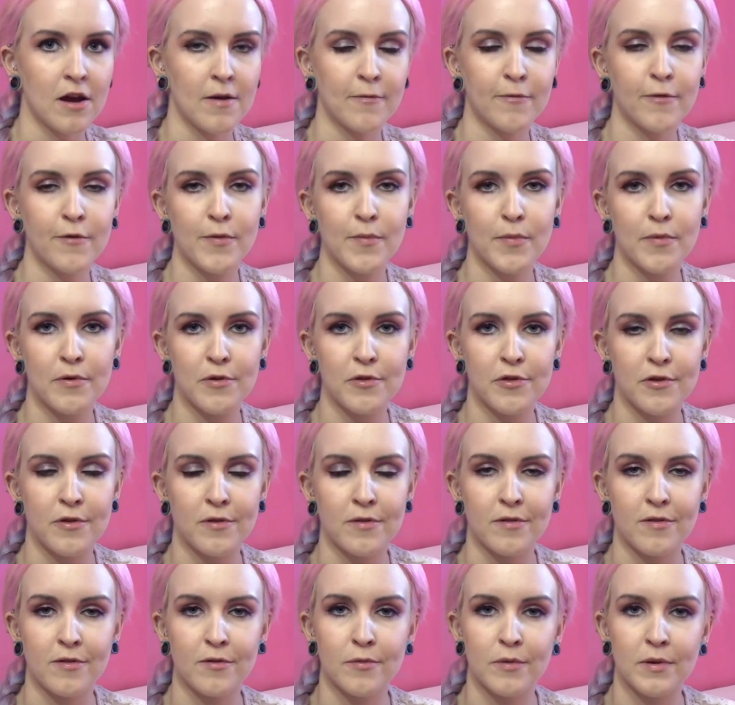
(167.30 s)
through the point
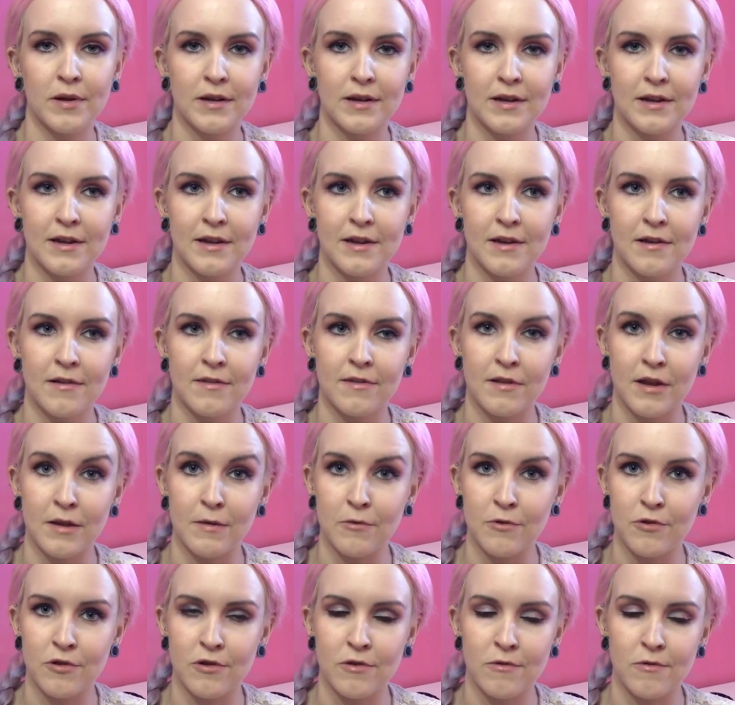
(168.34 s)
shoes as quickly as they
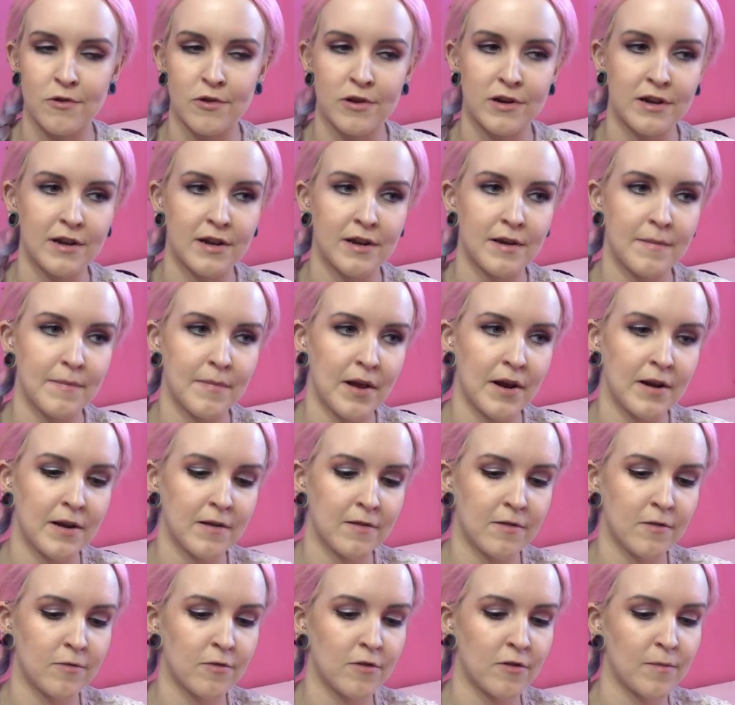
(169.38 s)
would usually, and
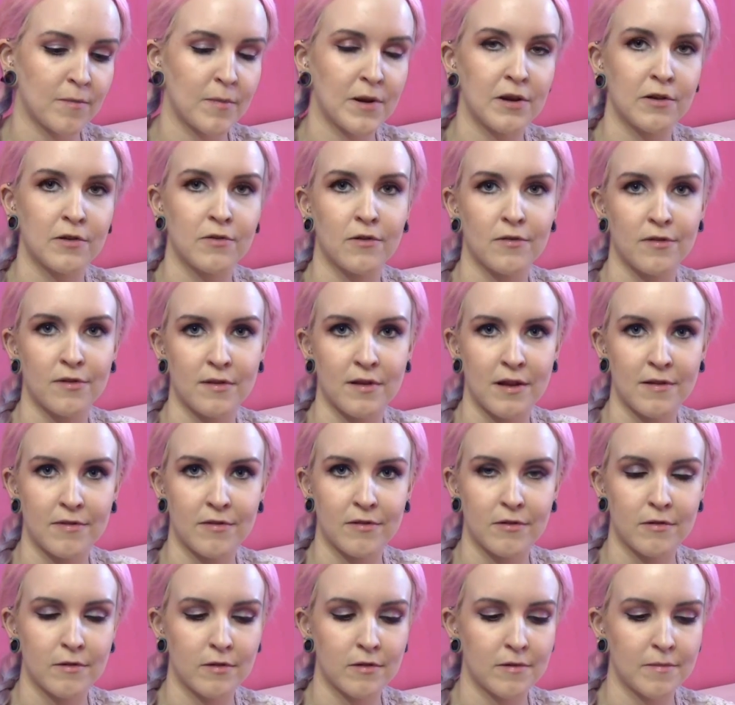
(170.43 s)
it's just been a godsend
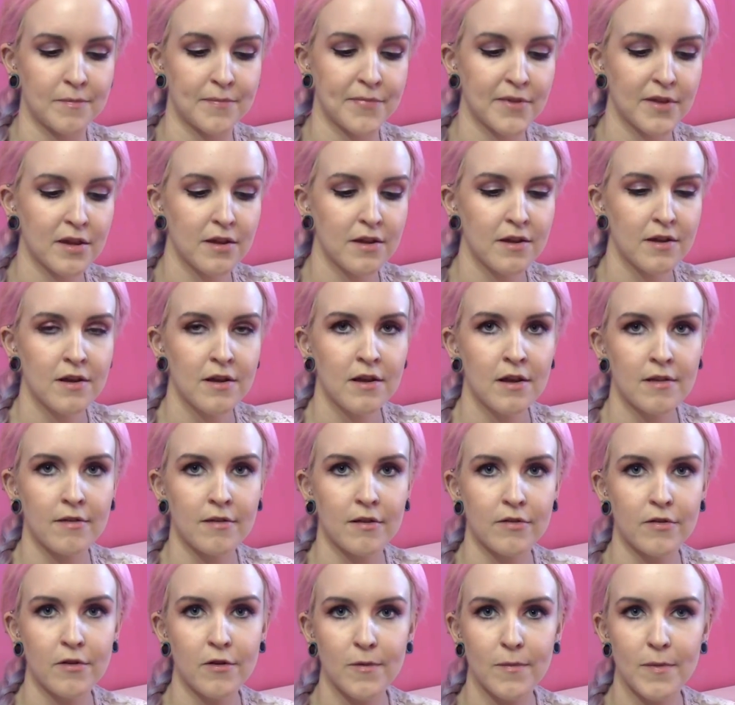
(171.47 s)
to them. So
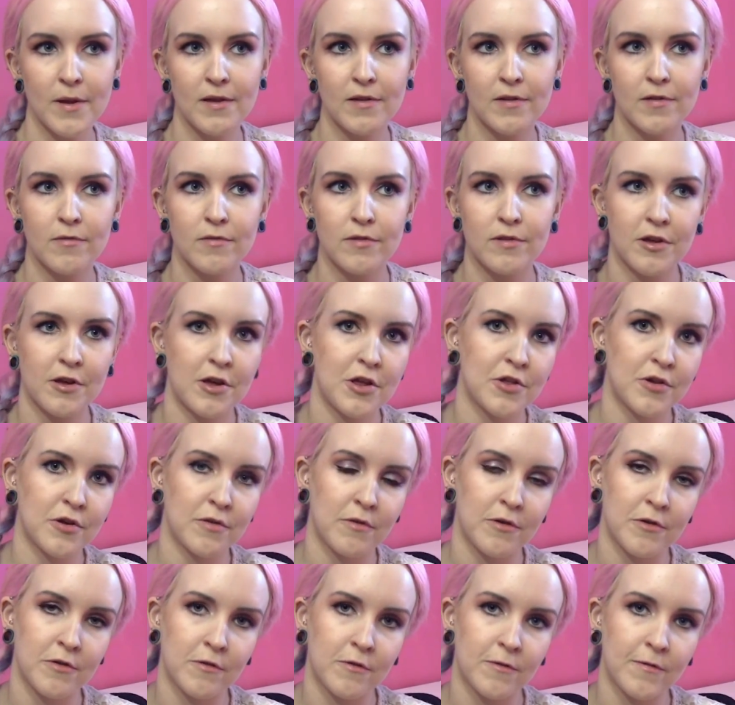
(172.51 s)
do speak to your teacher
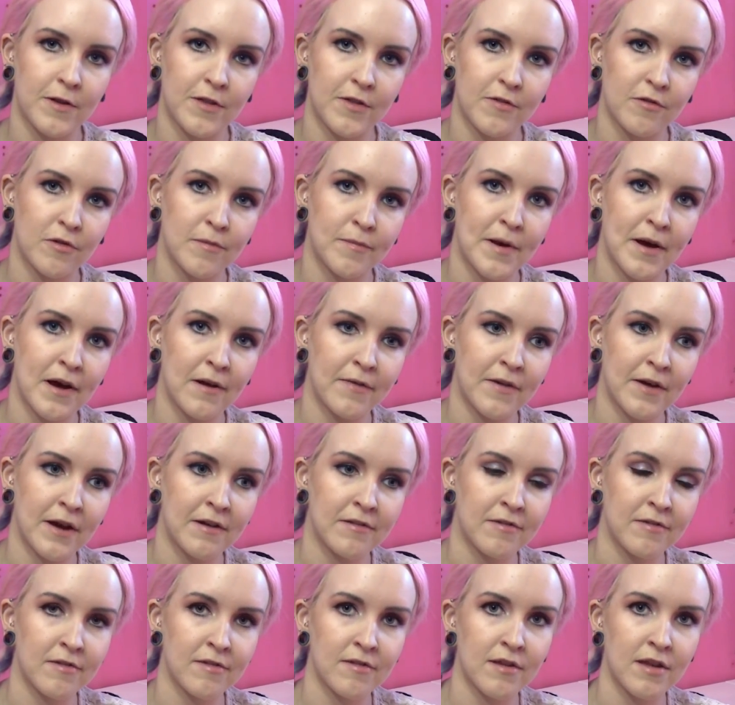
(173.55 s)
and your fitter about that
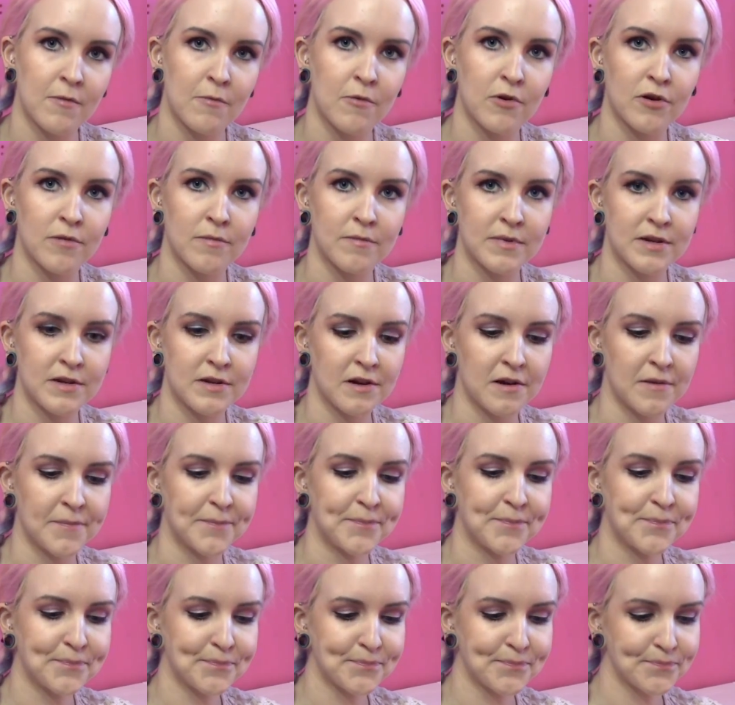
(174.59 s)
and see what can be done.
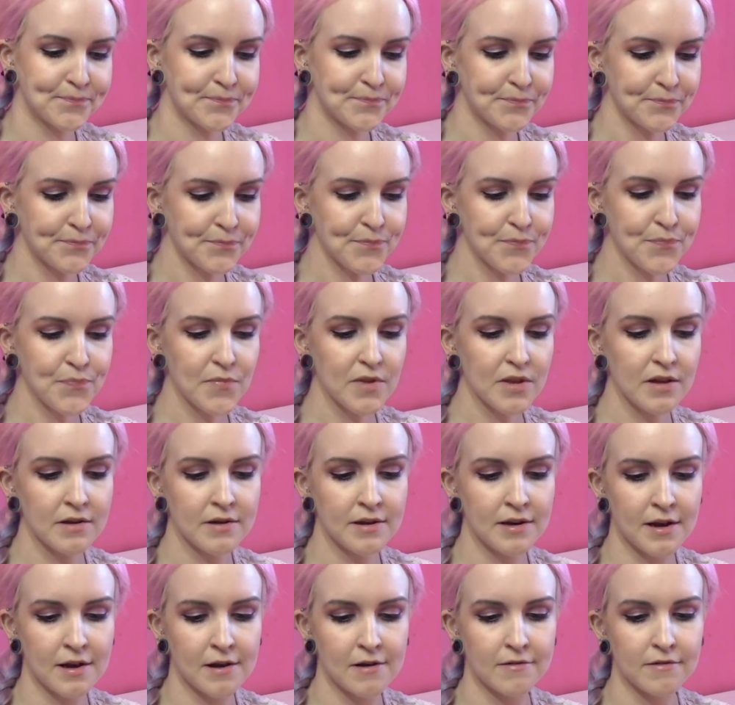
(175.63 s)

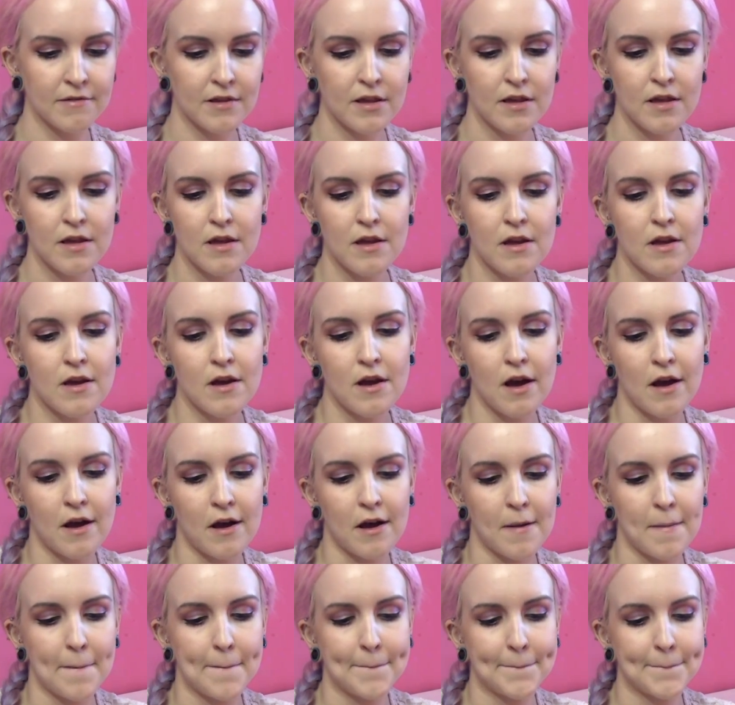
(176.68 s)
Now,
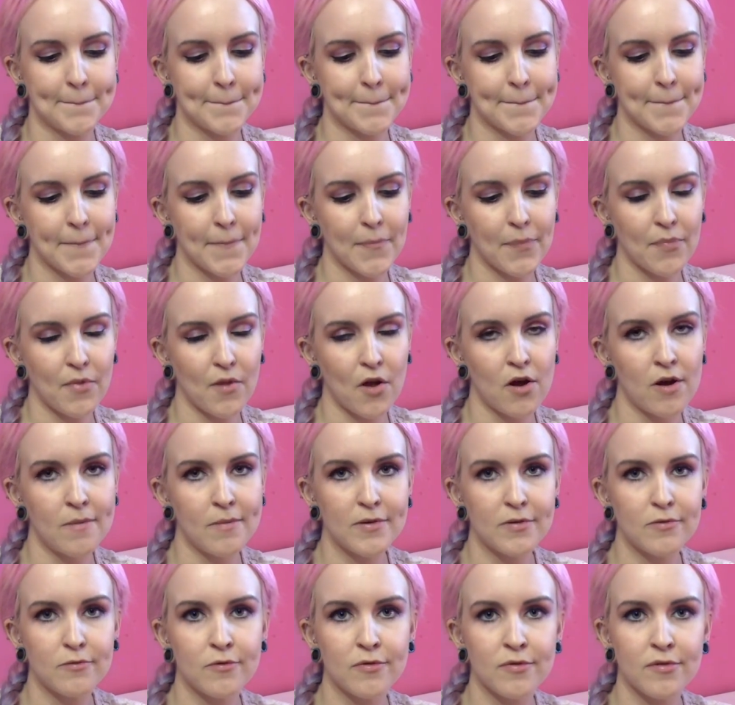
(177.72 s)
I
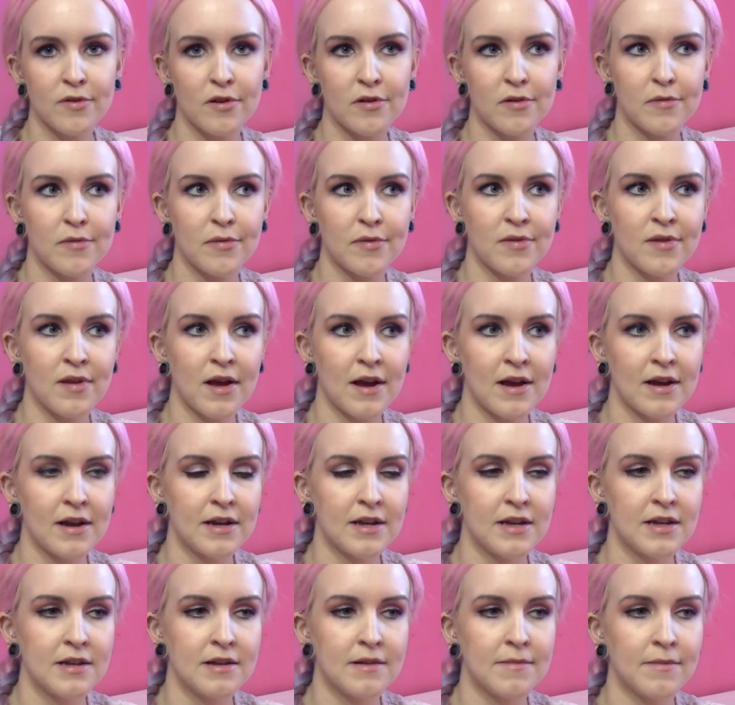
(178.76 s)
would also
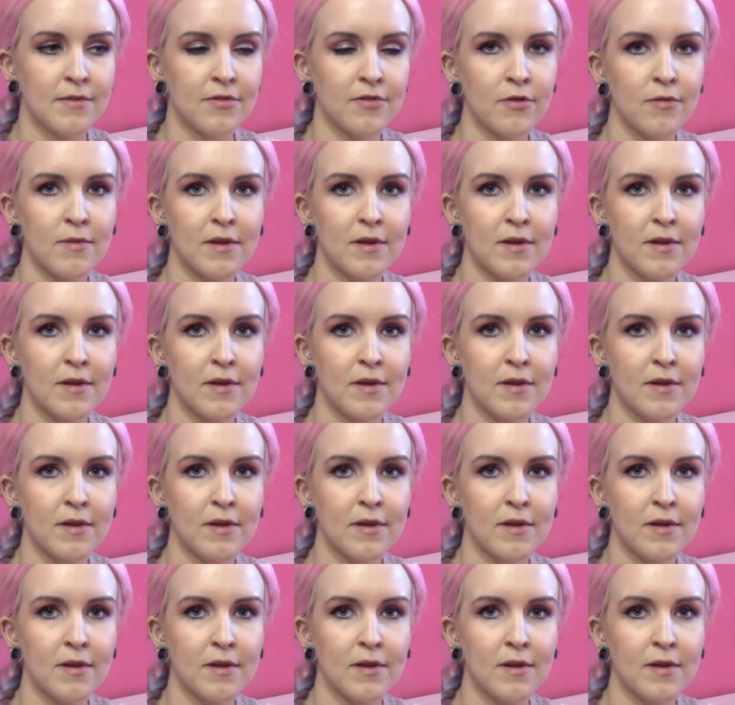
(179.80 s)
say do